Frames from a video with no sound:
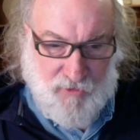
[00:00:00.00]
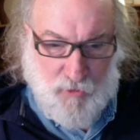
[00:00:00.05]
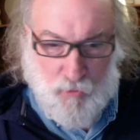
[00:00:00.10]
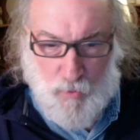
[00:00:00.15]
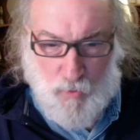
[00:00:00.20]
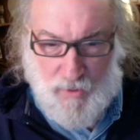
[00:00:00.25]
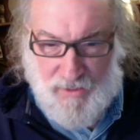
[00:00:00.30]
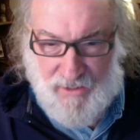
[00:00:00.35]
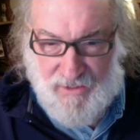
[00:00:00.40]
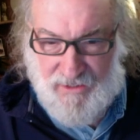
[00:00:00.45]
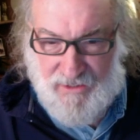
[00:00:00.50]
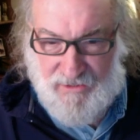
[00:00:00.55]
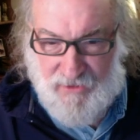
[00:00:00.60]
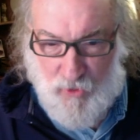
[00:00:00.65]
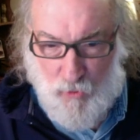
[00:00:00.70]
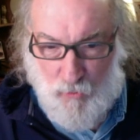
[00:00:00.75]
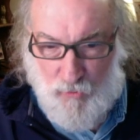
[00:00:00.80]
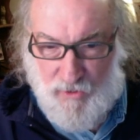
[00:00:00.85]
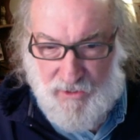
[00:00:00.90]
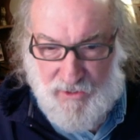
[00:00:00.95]
Your wickedness
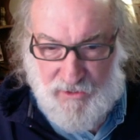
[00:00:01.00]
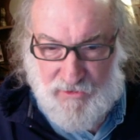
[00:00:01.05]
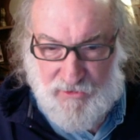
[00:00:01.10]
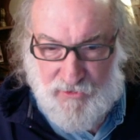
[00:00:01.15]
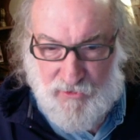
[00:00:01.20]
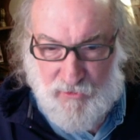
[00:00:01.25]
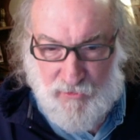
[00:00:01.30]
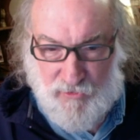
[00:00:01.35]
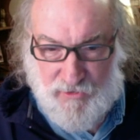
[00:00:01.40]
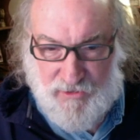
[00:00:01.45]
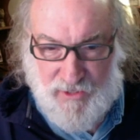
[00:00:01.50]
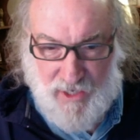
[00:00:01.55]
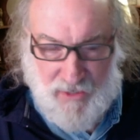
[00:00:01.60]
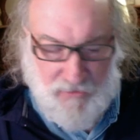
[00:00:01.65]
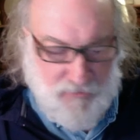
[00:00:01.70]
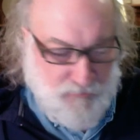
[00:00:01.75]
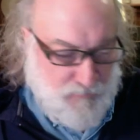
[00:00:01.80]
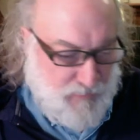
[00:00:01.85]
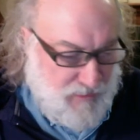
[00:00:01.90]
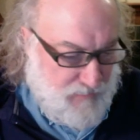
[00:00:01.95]
only concerns
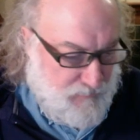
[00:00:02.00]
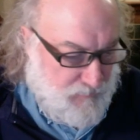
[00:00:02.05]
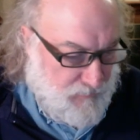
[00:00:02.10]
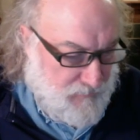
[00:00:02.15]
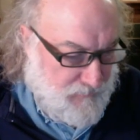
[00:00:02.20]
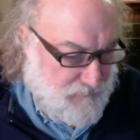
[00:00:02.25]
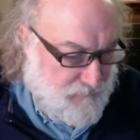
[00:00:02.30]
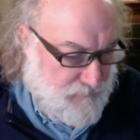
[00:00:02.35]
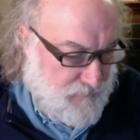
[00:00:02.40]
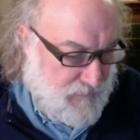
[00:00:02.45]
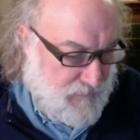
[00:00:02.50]
other people.